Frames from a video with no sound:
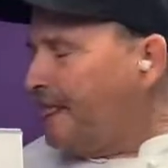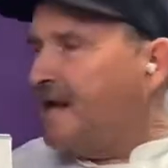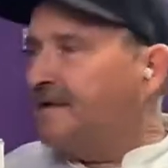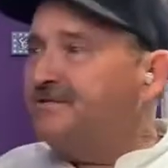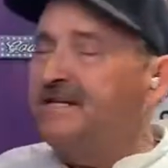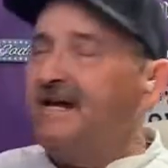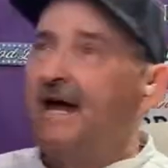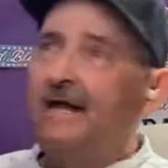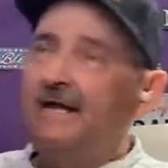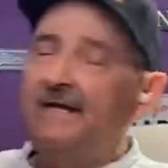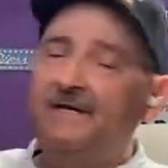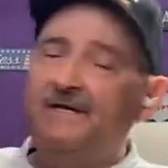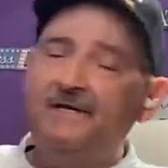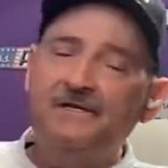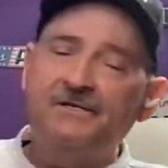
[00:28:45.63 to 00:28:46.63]
Today
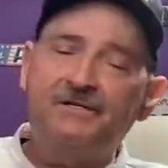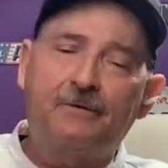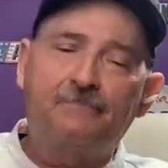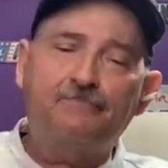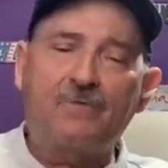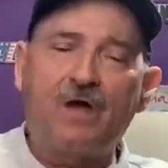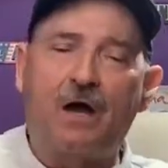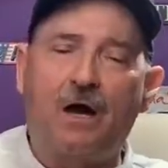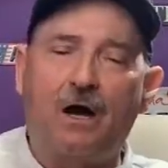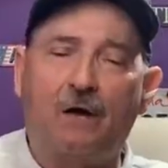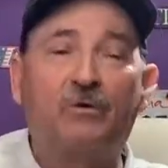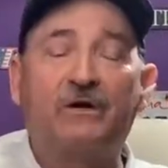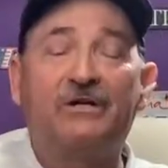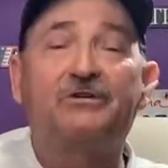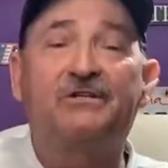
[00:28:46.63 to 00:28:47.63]
is,
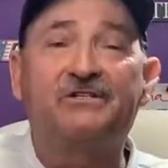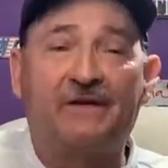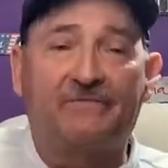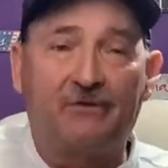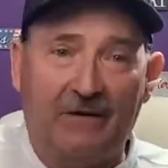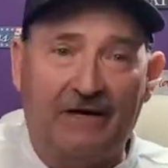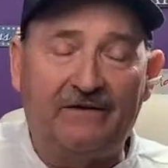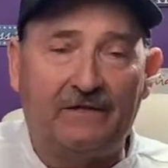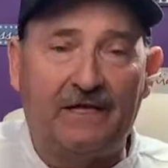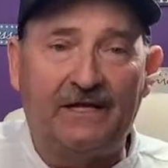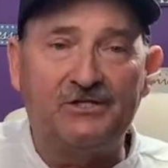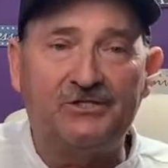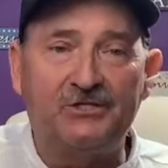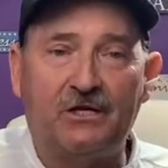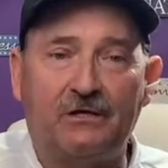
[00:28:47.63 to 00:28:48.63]
we're going to do this every week,
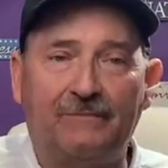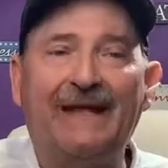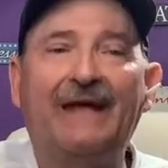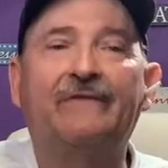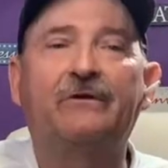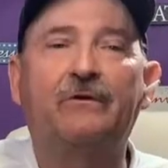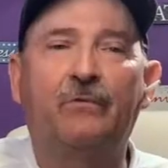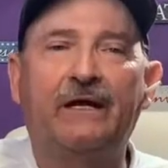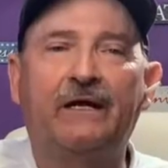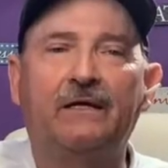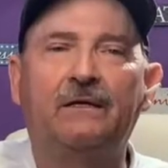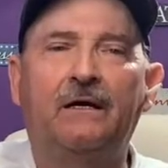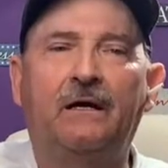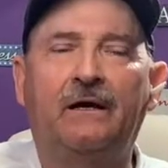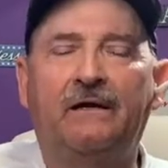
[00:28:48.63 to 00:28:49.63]
ladies and gentlemen, every week.
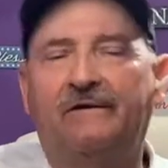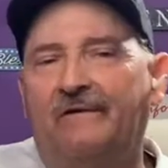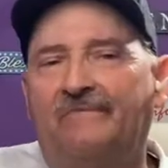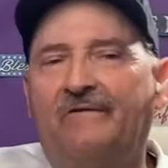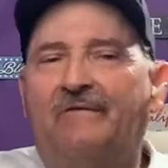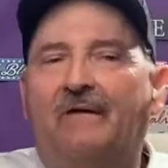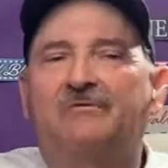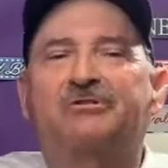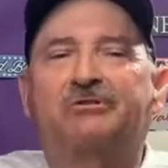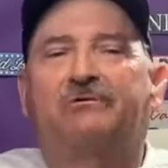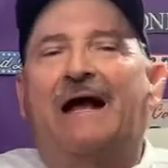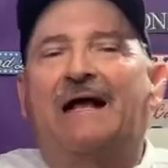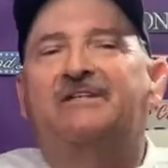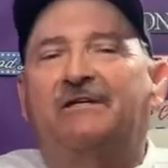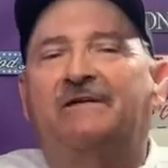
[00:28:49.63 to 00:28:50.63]
And if I'm
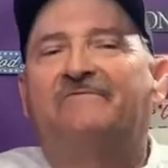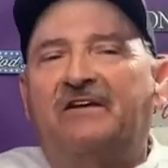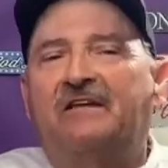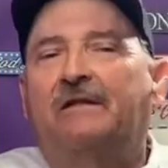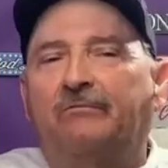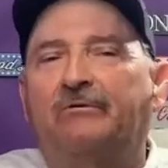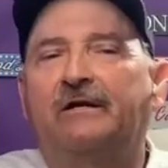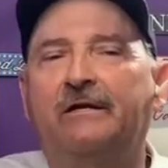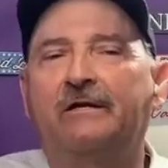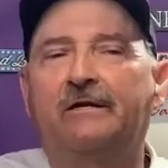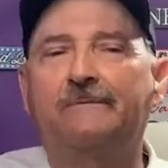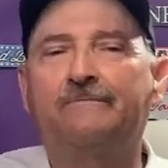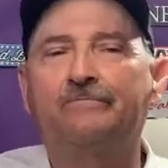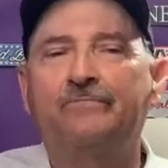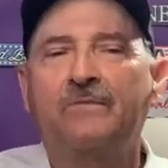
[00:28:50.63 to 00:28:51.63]
scratching, feeling pretty
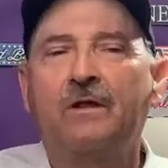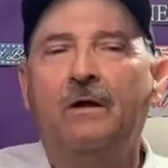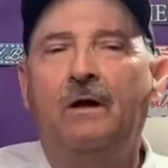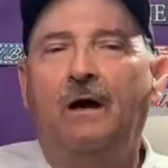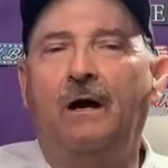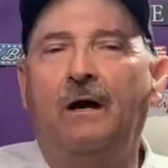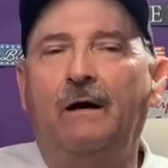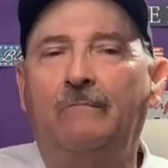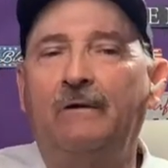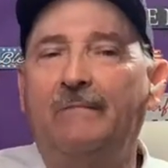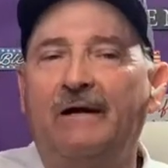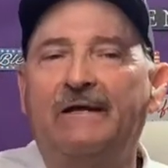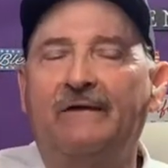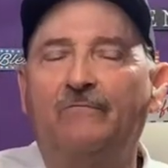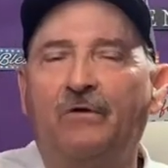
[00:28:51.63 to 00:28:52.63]
good, we
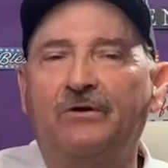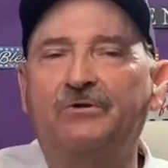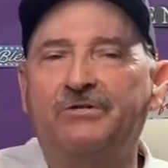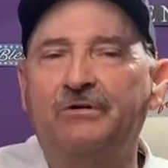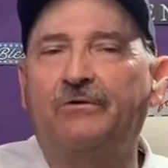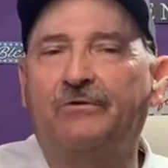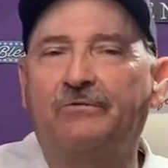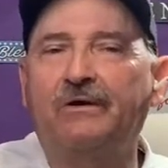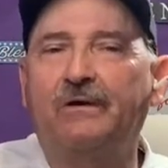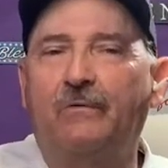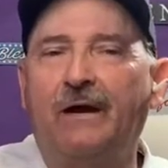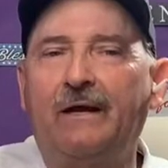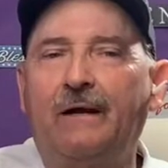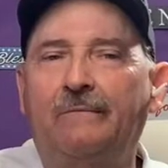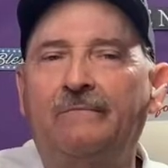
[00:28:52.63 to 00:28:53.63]
might give 1 or 2 or 3
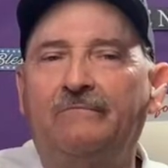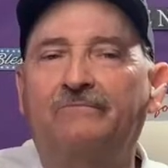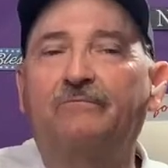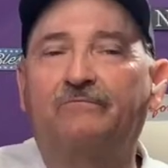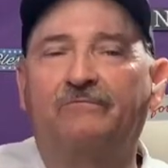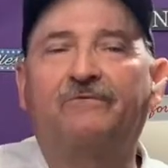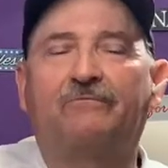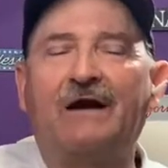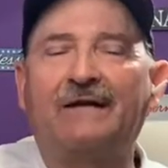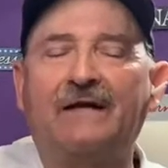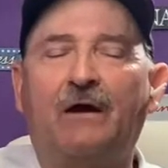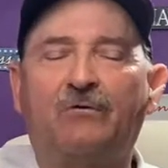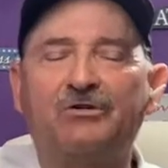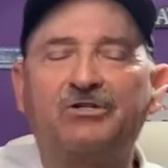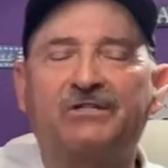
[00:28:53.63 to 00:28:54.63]
away. For right
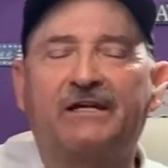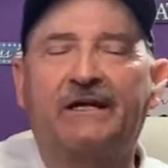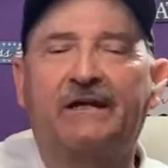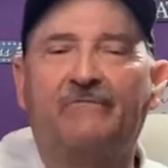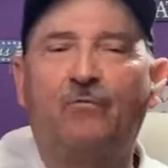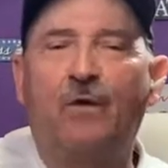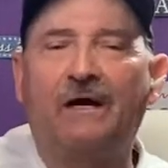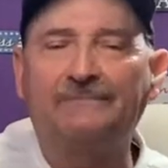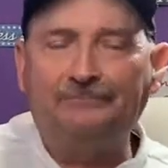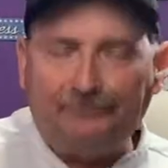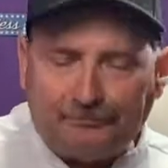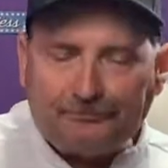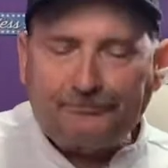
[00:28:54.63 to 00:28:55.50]
now, we're just going to give one.